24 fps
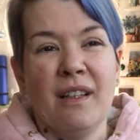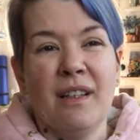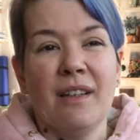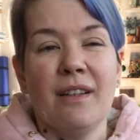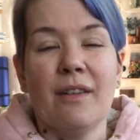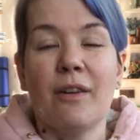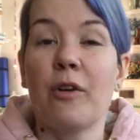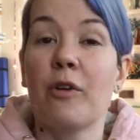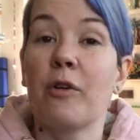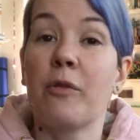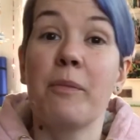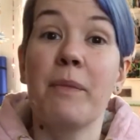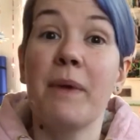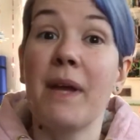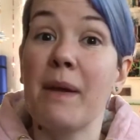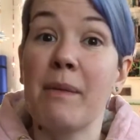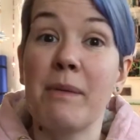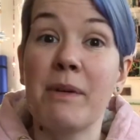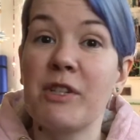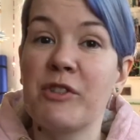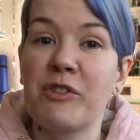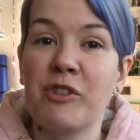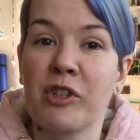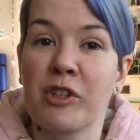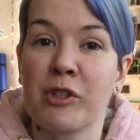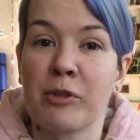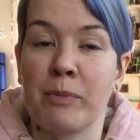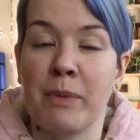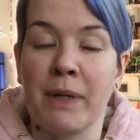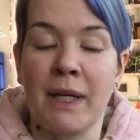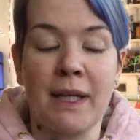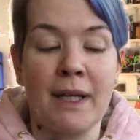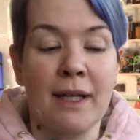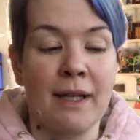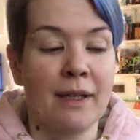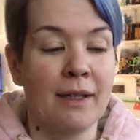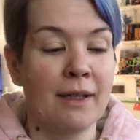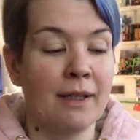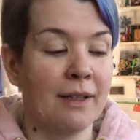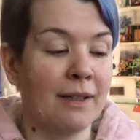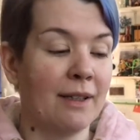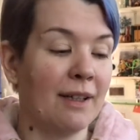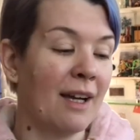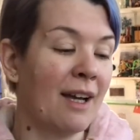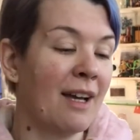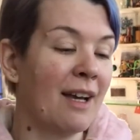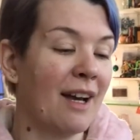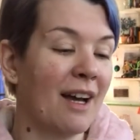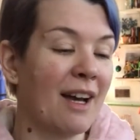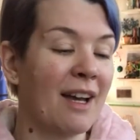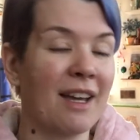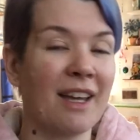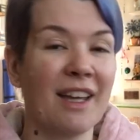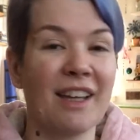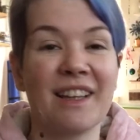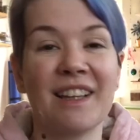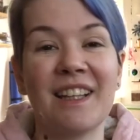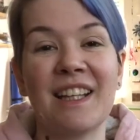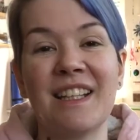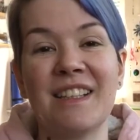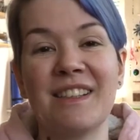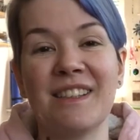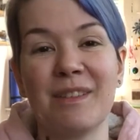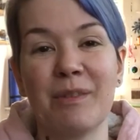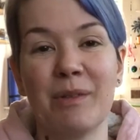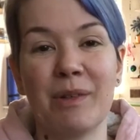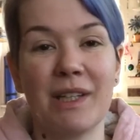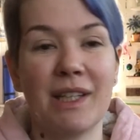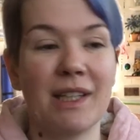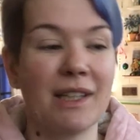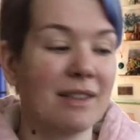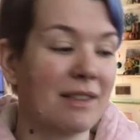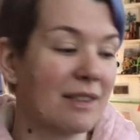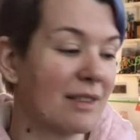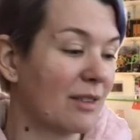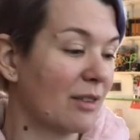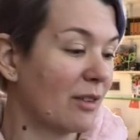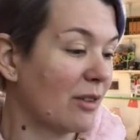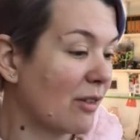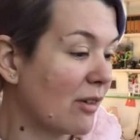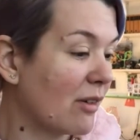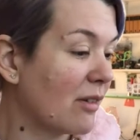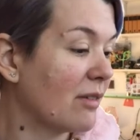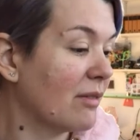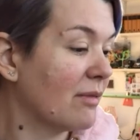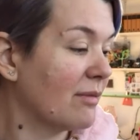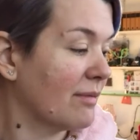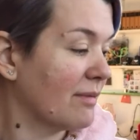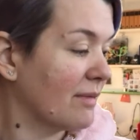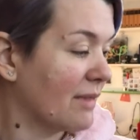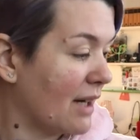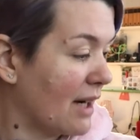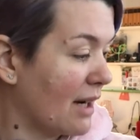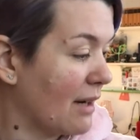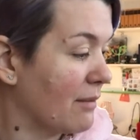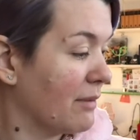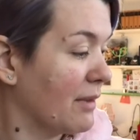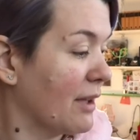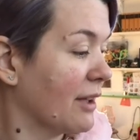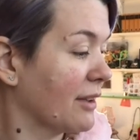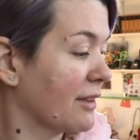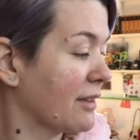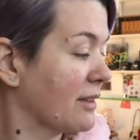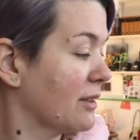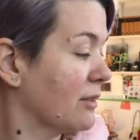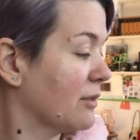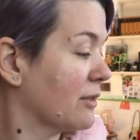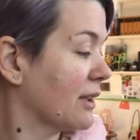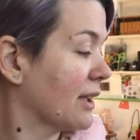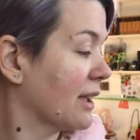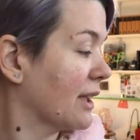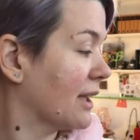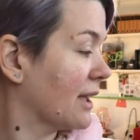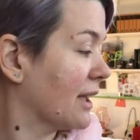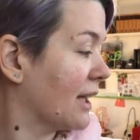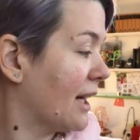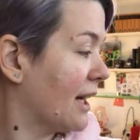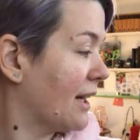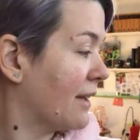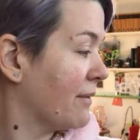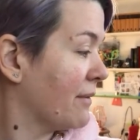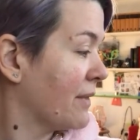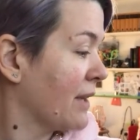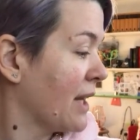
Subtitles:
or maybe it's just me, I get lazy with it, so I'm not using it yet.